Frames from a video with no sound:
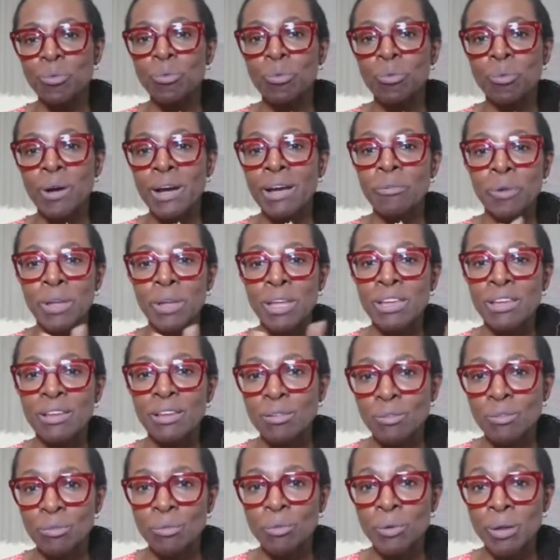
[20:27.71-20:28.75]
where we
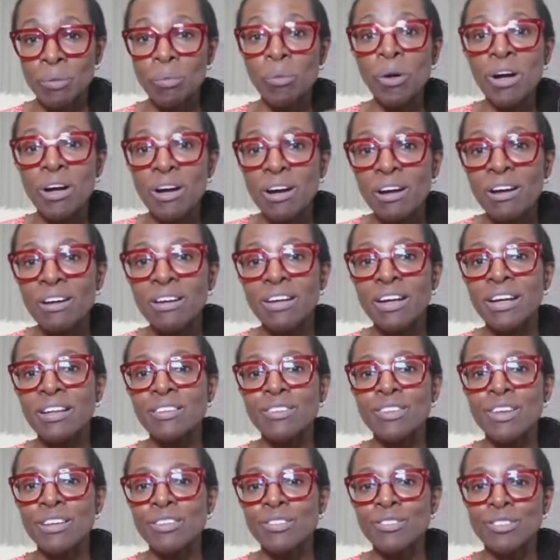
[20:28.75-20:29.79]
were
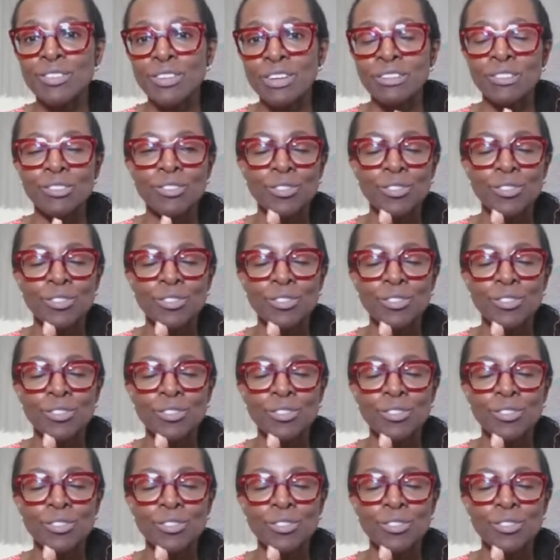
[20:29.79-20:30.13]
and